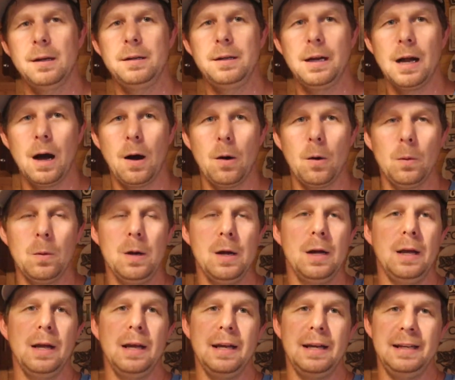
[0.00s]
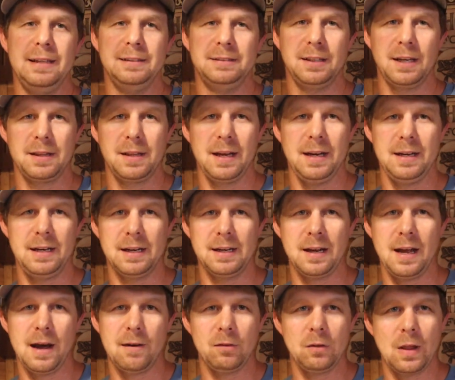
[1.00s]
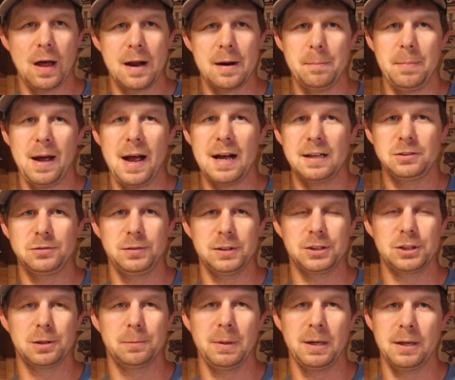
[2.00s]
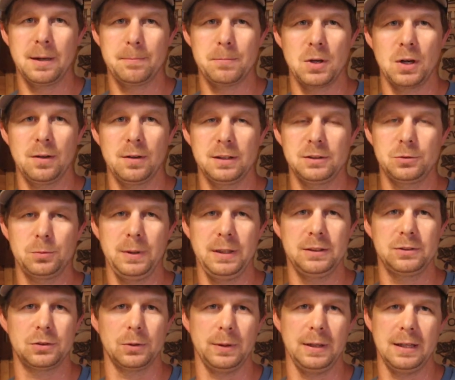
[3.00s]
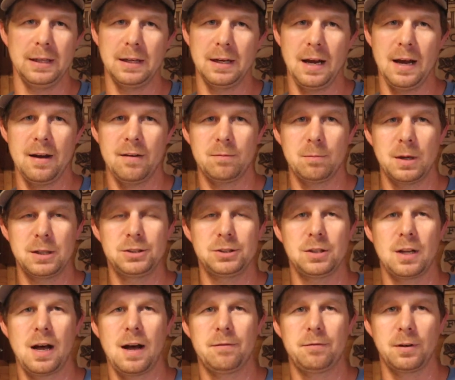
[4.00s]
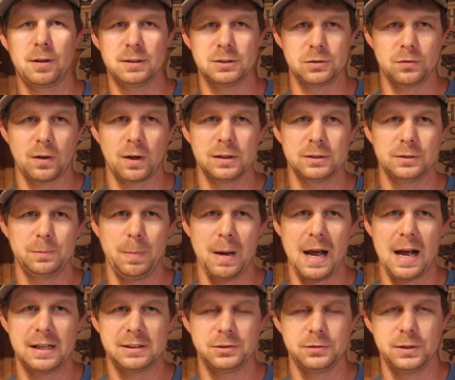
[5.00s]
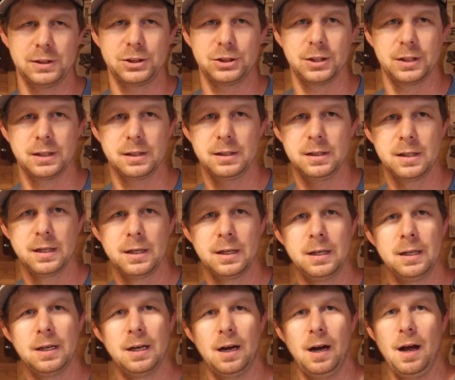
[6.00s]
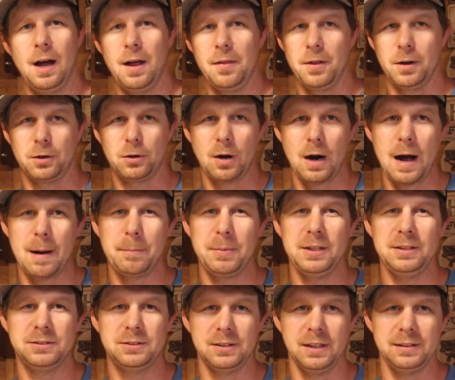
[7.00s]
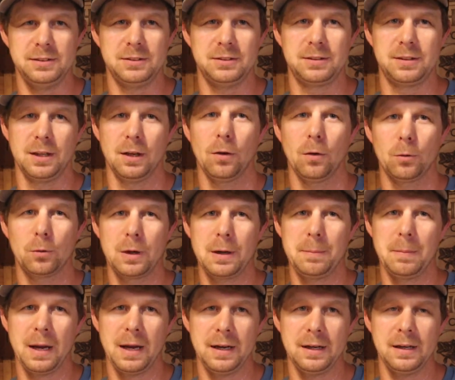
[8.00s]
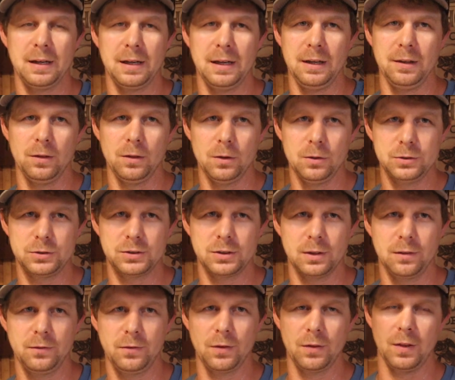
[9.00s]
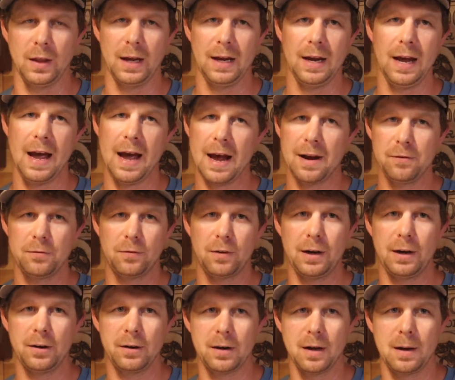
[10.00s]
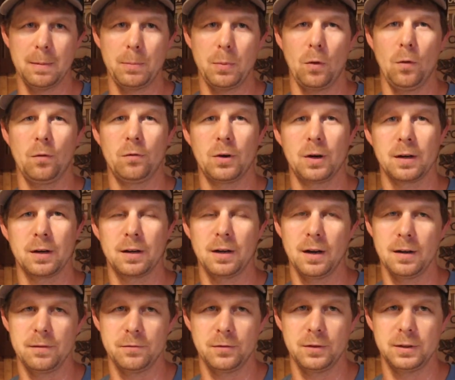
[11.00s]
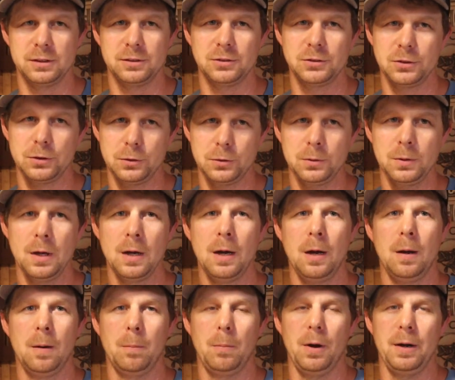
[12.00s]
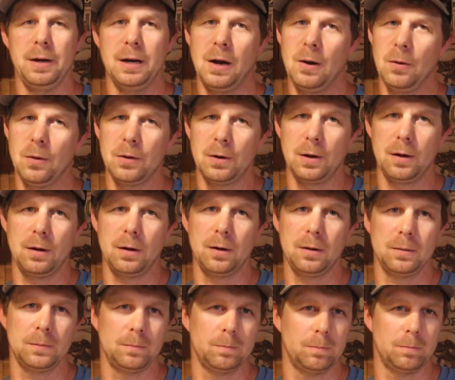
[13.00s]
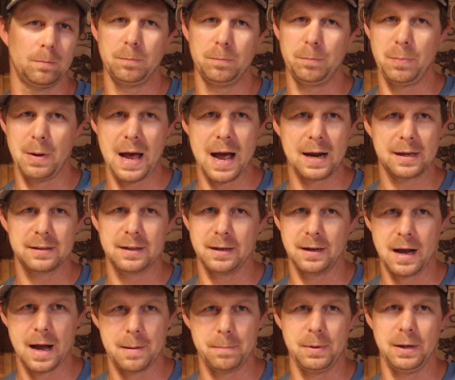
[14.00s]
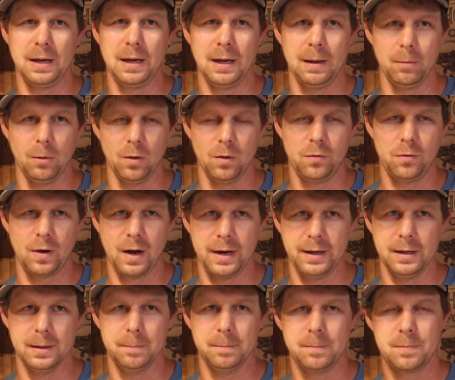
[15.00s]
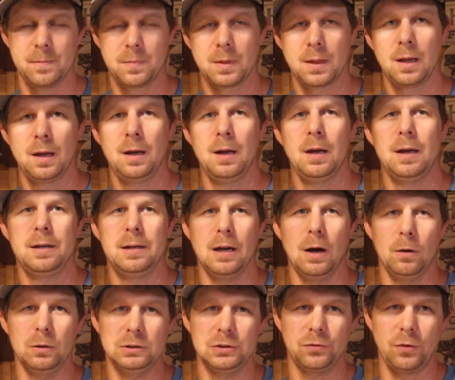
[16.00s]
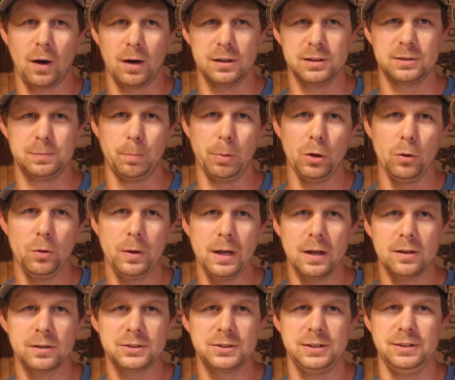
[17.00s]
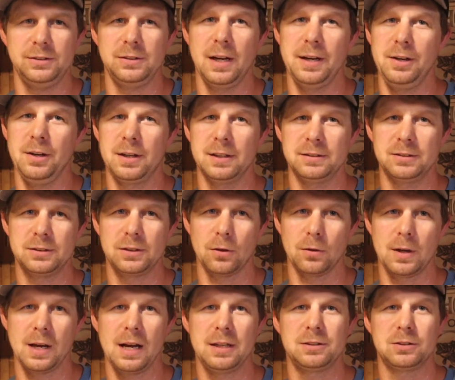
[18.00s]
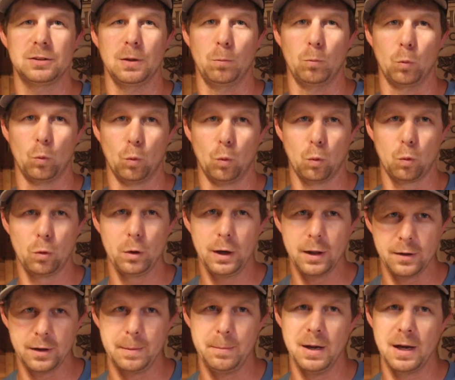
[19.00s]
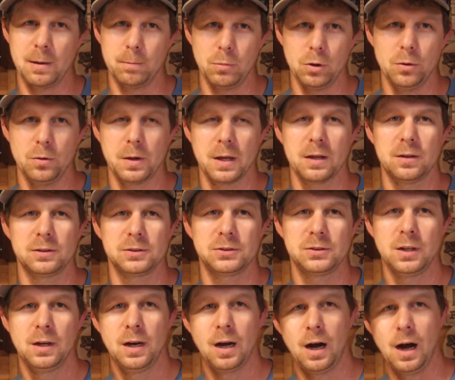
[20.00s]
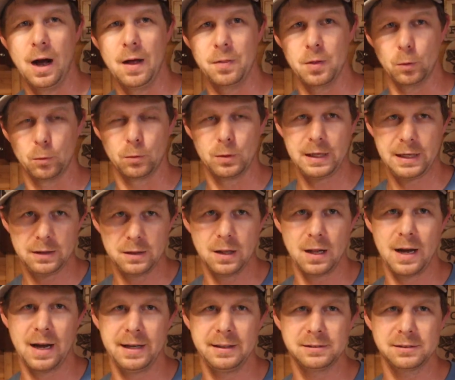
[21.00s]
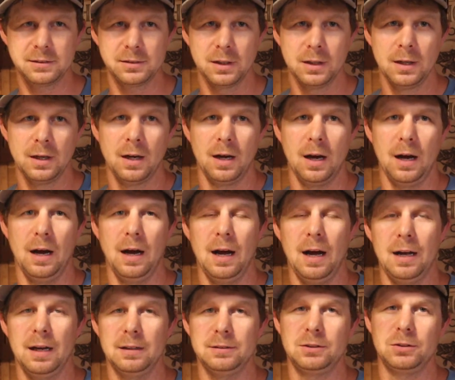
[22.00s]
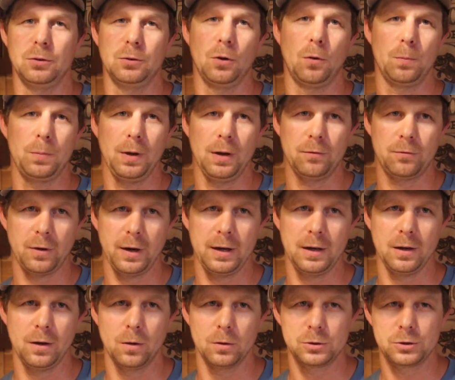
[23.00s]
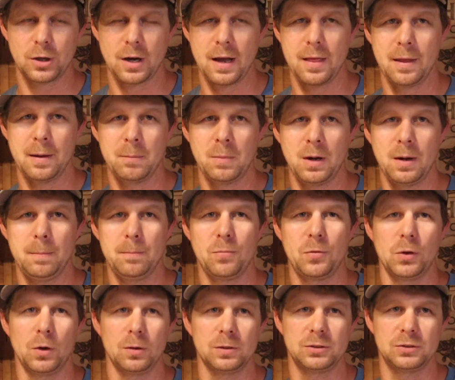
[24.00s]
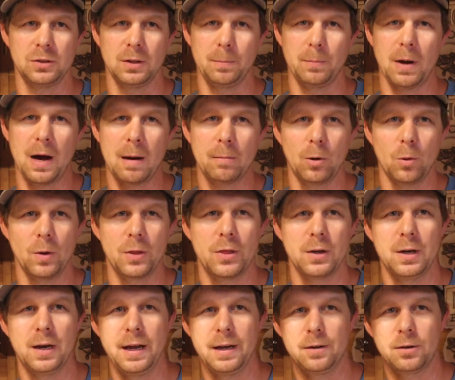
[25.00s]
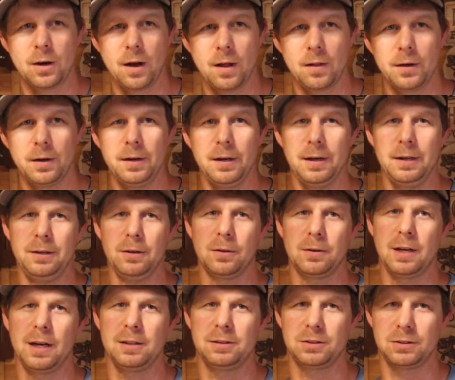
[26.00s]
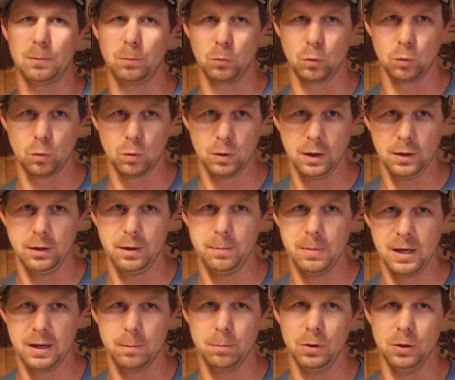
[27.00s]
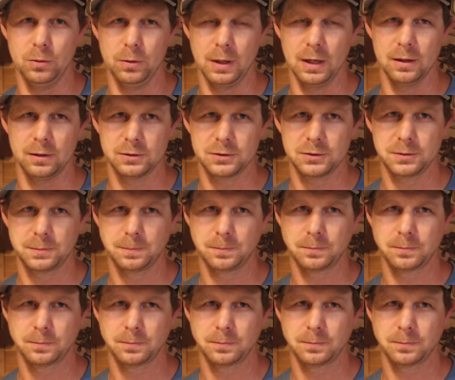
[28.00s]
Now, he said they didn't have a lot of bass fishermen up there this week, so he didn't have much to offer as far as bass fishing. The crappies, they still remain elusive. They had fired up over in Cutfoot Sioux, but now they're back to not being able to find them. Now as far as bluegills, he said you can still catch some really big bluegills on the reed lines, so don't be afraid to go try them up. Throw a slip bobber with a night crawler and you'll catch some really big bluegills.